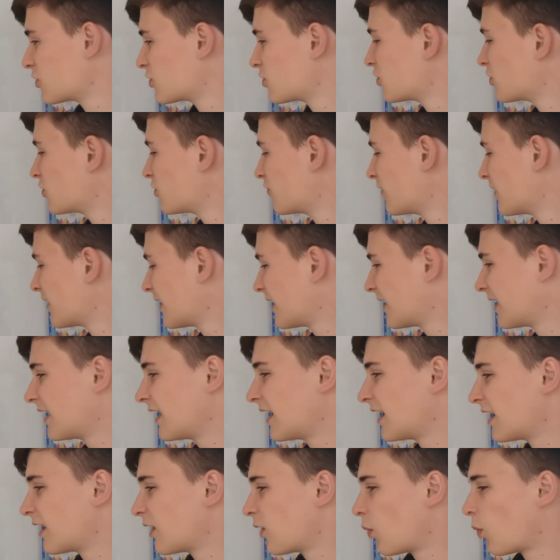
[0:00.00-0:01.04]
to really
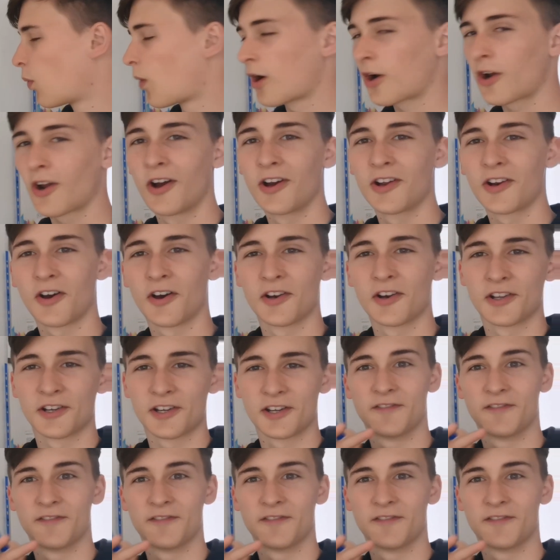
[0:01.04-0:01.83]
work out how to